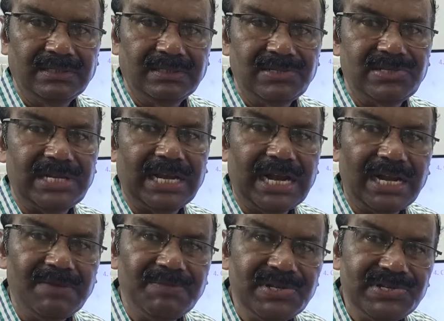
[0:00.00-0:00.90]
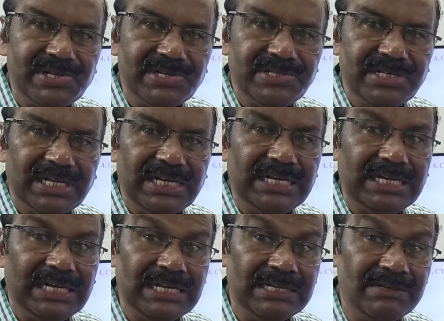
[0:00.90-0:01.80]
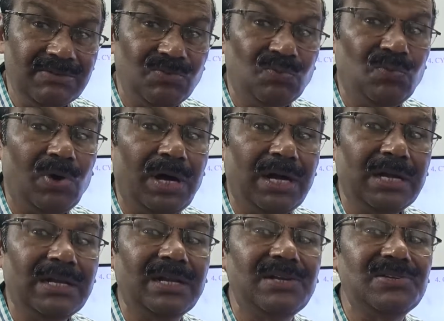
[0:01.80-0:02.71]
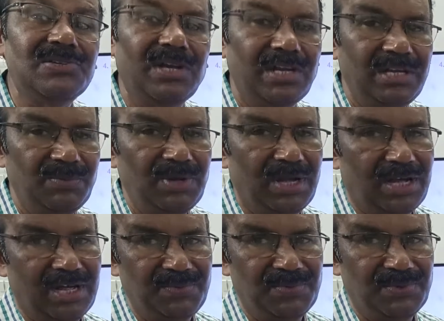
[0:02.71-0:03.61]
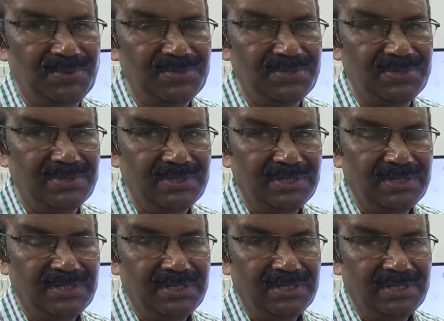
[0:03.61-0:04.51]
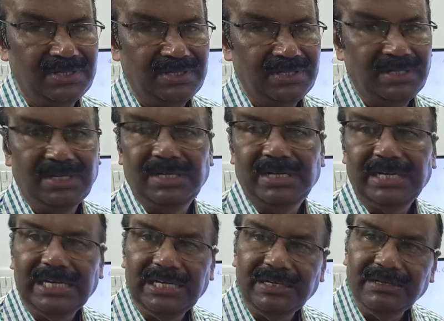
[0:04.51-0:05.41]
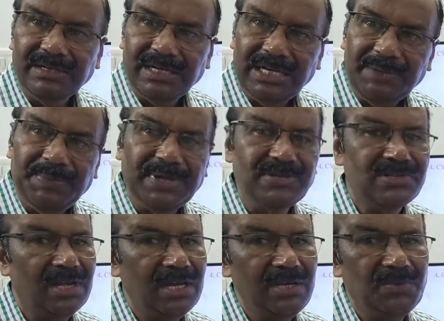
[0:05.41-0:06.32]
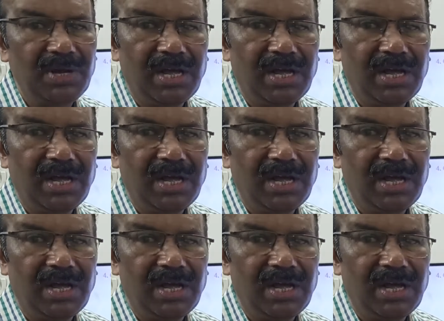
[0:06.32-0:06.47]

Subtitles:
second messenger in water soluble hormones. in lipid soluble